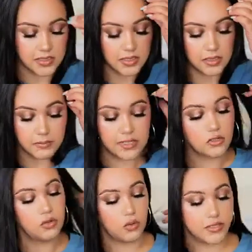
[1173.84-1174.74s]
the main
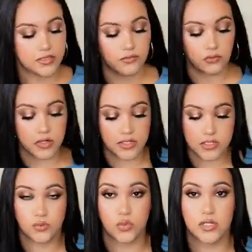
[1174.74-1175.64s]
accords for
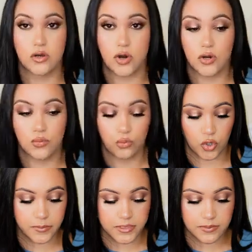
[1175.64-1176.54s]
this one are
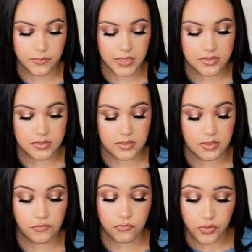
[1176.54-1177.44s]
warm,
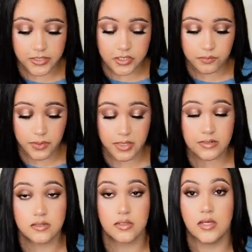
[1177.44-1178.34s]
spicy, fresh,
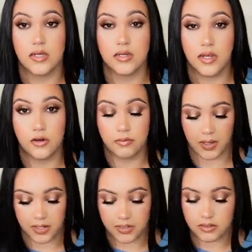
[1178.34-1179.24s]
spicy, and
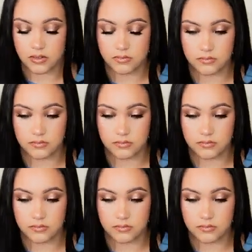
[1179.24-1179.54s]
aromatic.